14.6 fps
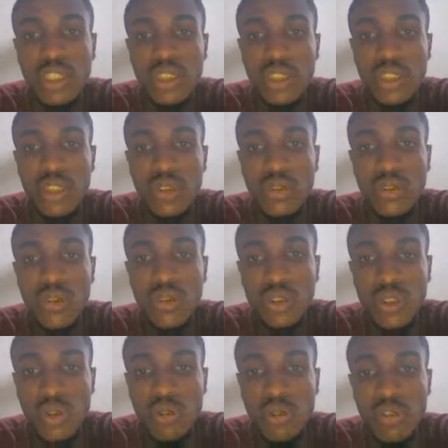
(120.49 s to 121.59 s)
the
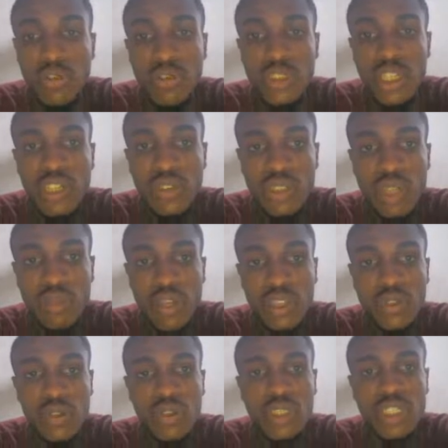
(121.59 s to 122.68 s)
number of users on
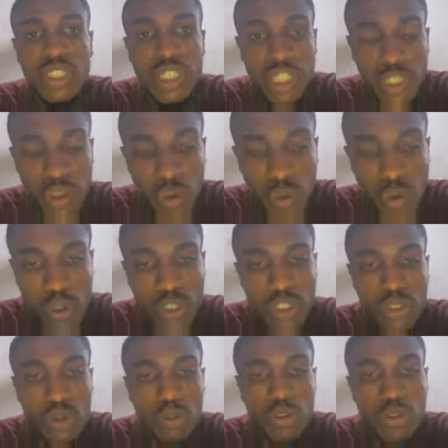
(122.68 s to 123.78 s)
Amazon equals the
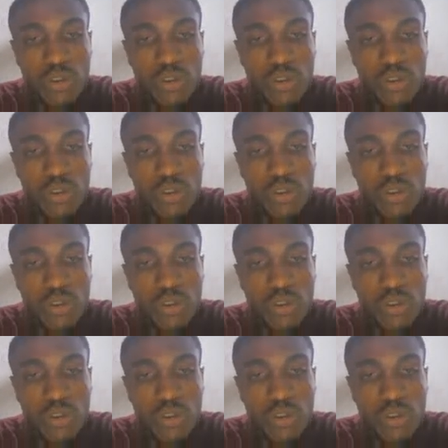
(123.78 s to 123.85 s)
number of